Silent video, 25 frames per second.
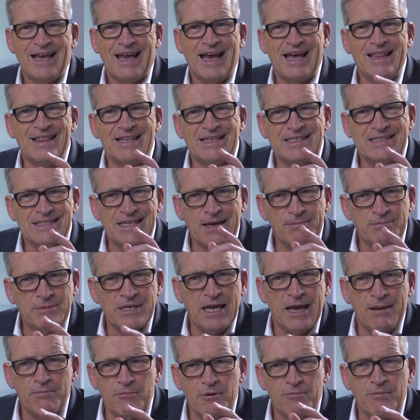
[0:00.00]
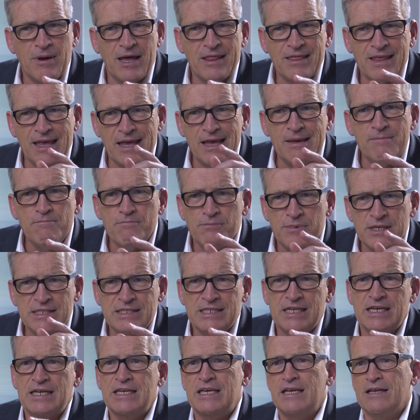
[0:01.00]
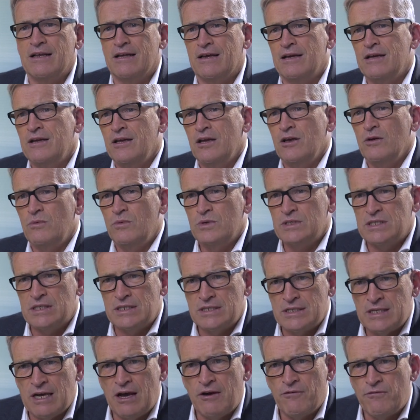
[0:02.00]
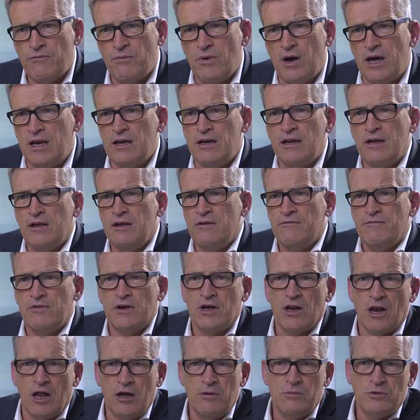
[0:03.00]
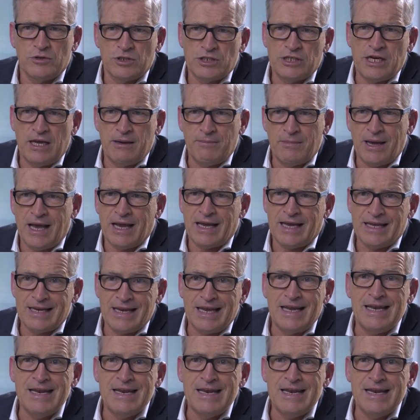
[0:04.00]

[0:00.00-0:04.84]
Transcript: And the September month in particular was a tough one for global share market